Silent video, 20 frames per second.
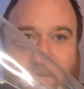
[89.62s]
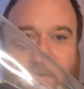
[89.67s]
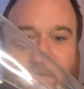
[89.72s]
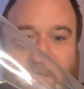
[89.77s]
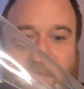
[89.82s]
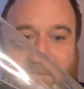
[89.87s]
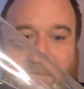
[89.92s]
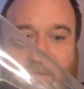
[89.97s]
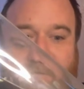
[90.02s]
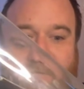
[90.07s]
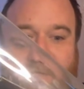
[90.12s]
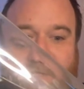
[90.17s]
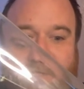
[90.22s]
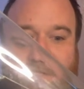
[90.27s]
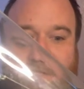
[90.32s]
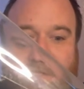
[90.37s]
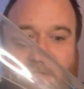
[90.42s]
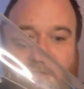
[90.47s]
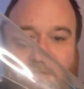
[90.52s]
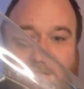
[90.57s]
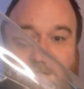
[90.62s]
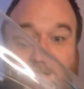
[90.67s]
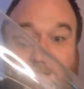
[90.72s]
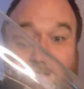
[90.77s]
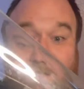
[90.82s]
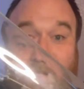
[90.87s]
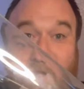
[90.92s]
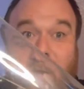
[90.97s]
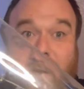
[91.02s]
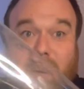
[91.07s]
to give it every chance.
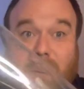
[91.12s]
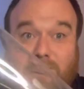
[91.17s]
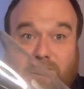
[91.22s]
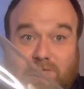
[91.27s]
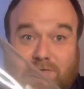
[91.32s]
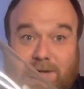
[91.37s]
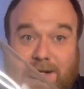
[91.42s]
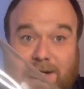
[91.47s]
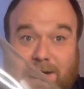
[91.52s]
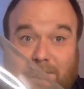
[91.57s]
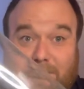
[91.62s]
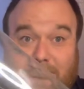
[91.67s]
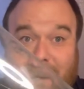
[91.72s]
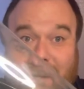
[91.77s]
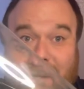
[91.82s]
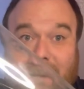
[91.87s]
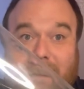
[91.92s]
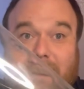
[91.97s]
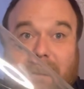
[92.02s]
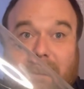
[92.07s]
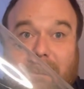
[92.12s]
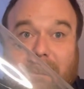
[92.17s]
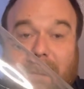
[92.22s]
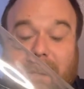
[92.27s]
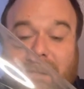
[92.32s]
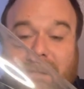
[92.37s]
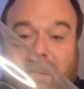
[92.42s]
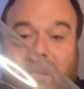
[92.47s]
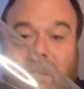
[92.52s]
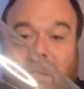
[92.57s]
Straight away,
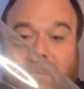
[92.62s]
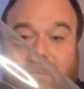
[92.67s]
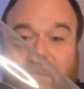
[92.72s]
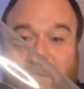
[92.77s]
compared to the other